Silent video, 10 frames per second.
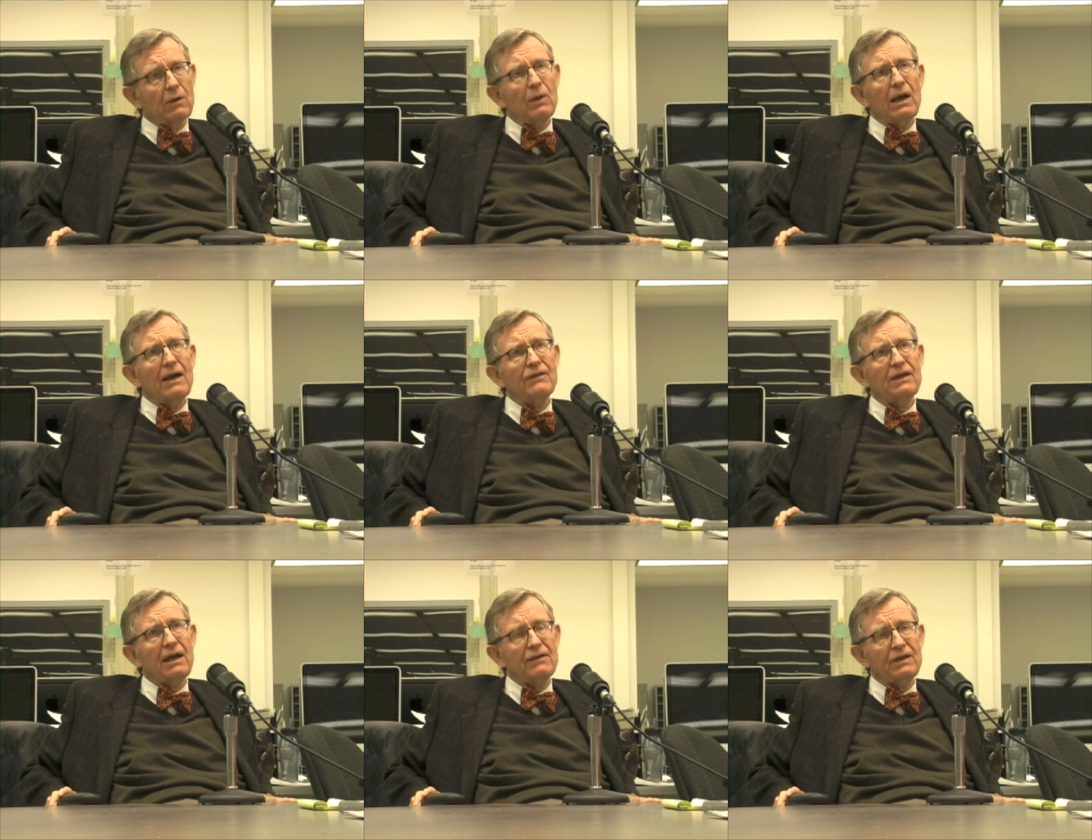well, I
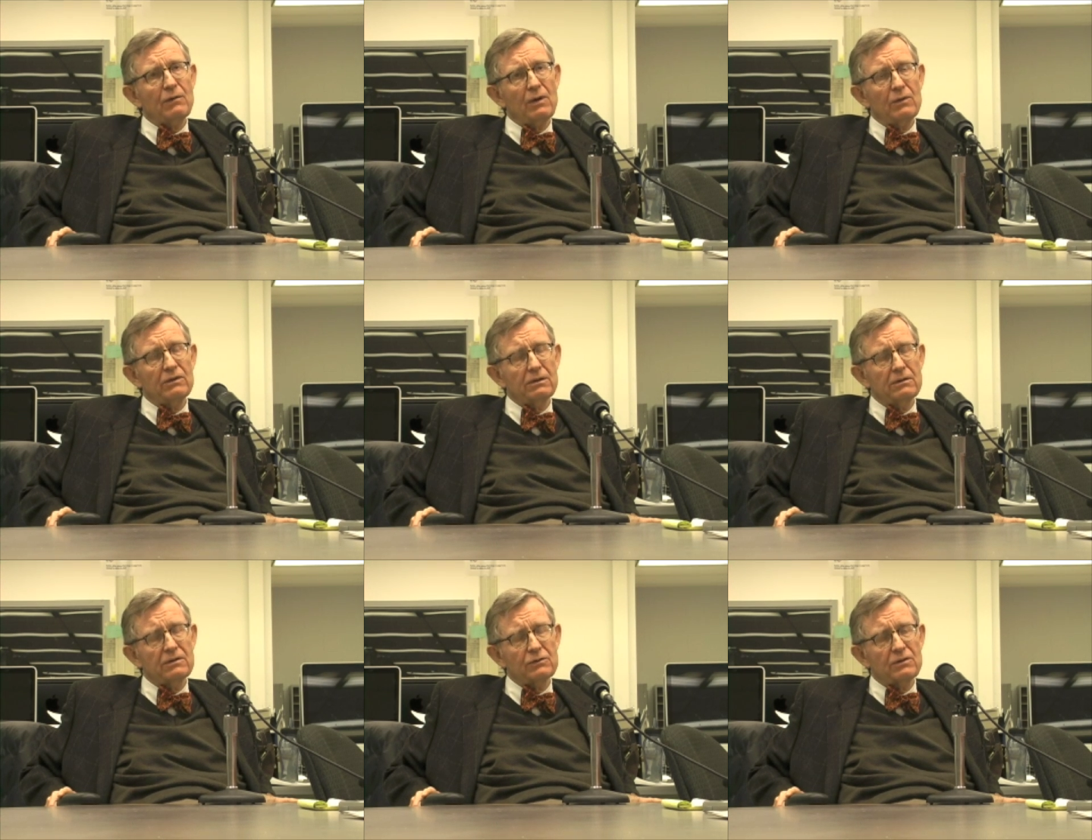think I think what we'll
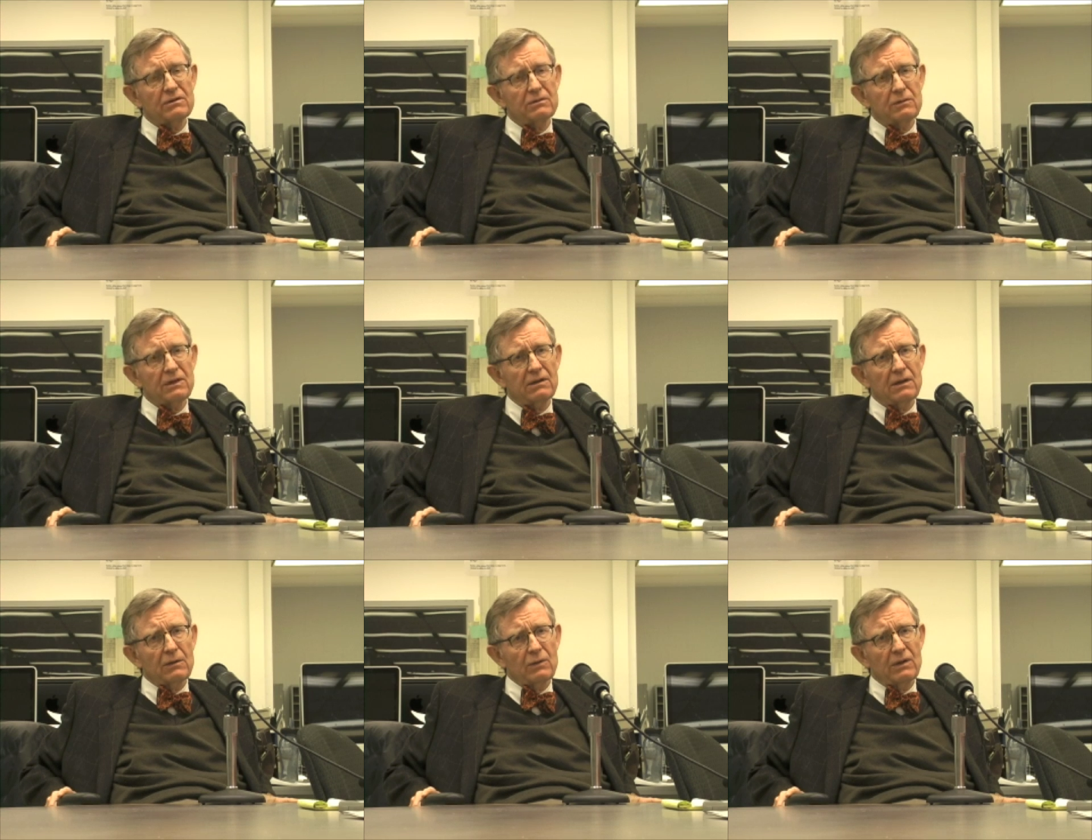do is we'll we'll,
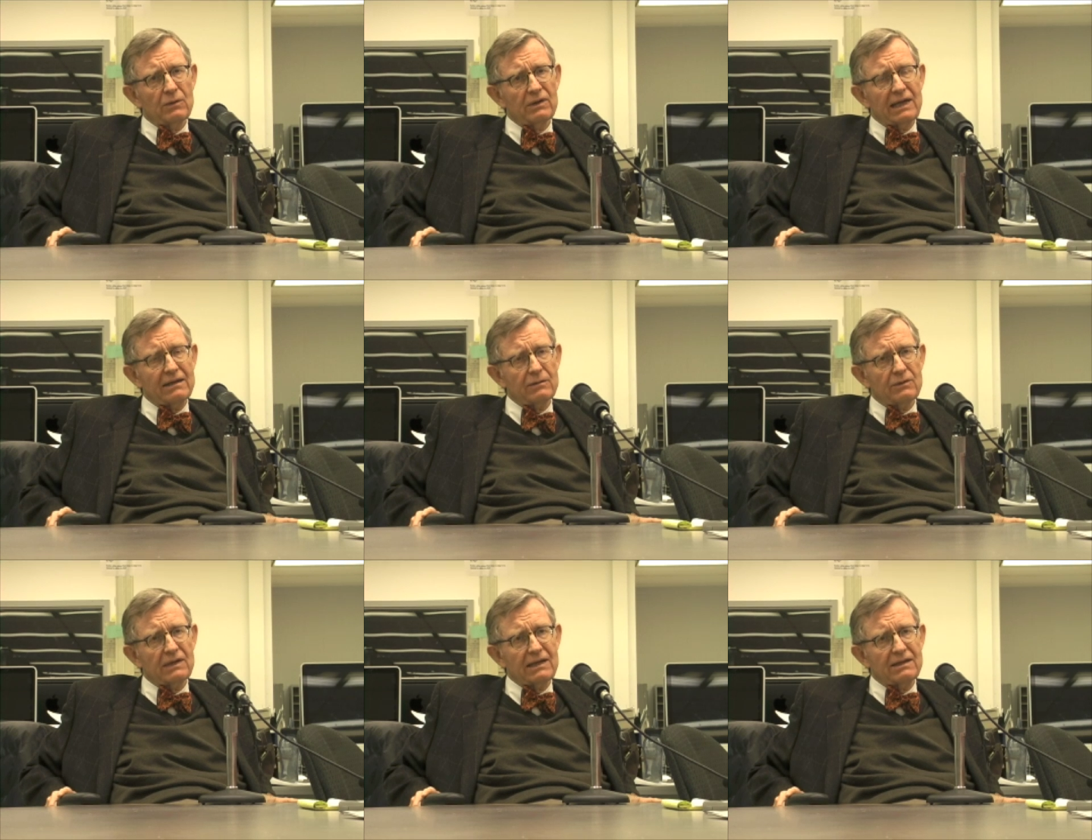we'll we'll get
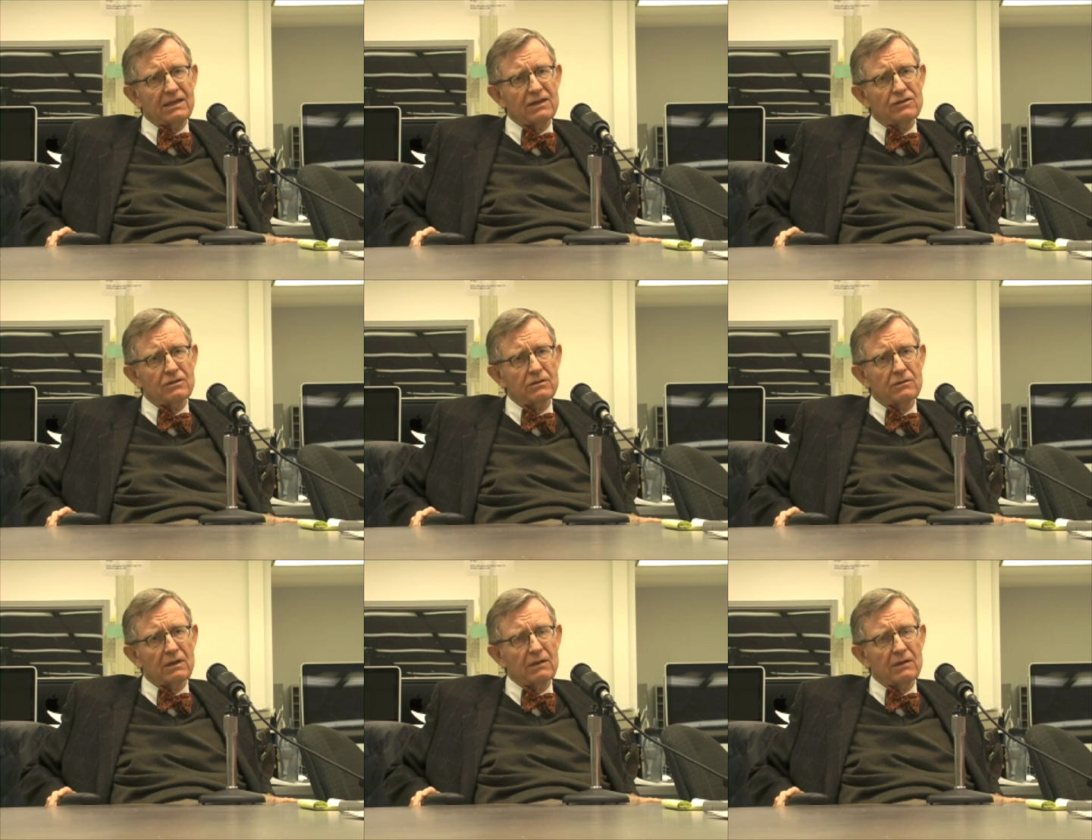we'll get the issue.